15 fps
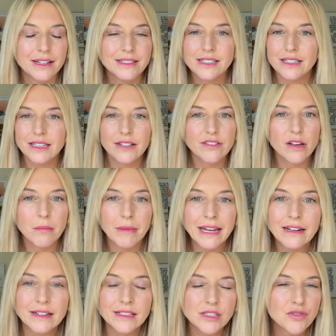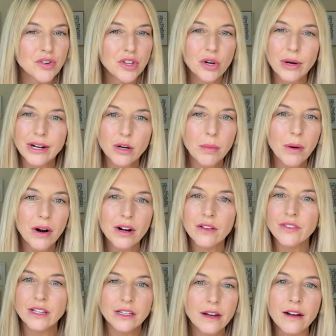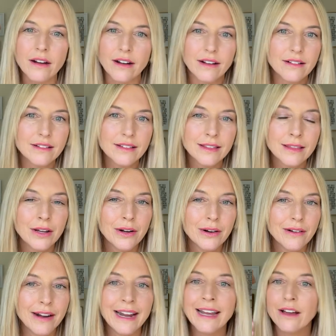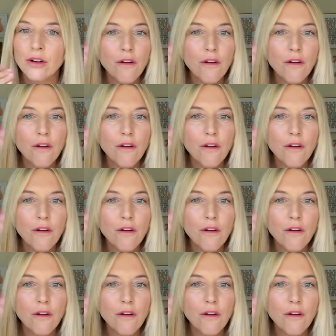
to live at maintenance for the greater part of a year, right?